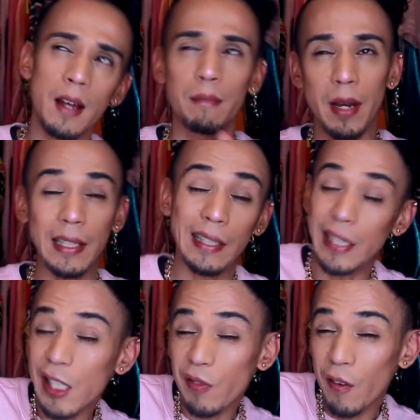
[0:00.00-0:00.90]
my
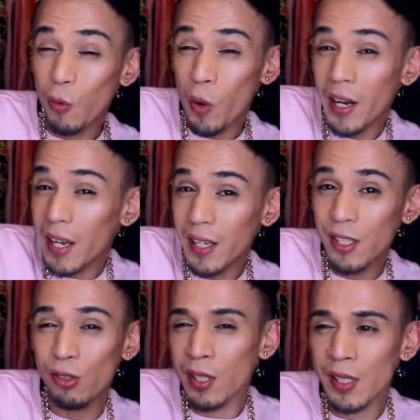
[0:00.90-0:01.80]
least favorite one, I
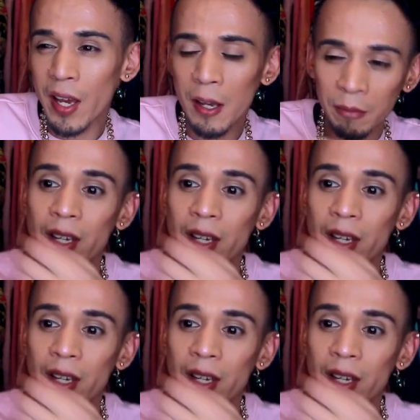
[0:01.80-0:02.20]
guess you can say.